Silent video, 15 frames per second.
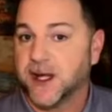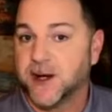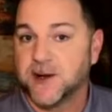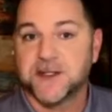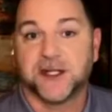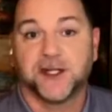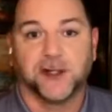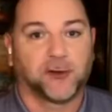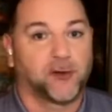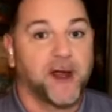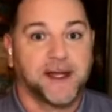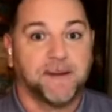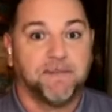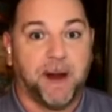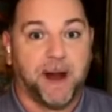Here's a good,
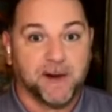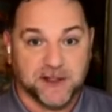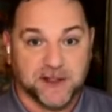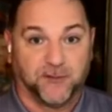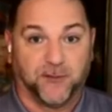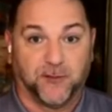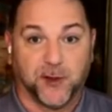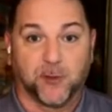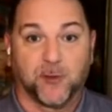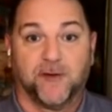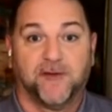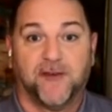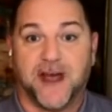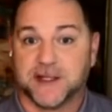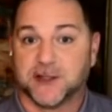great comparison for you, real
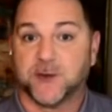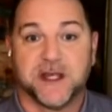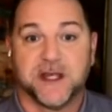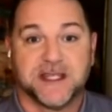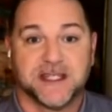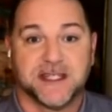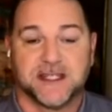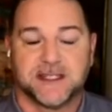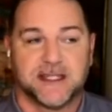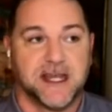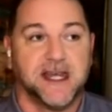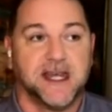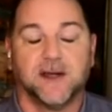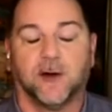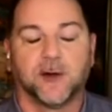fast
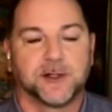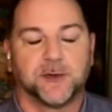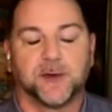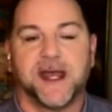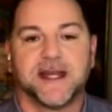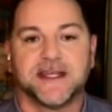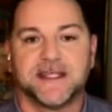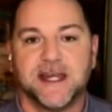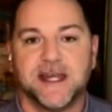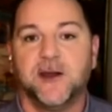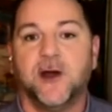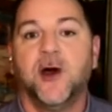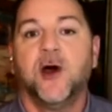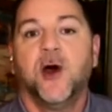2016 or 2018,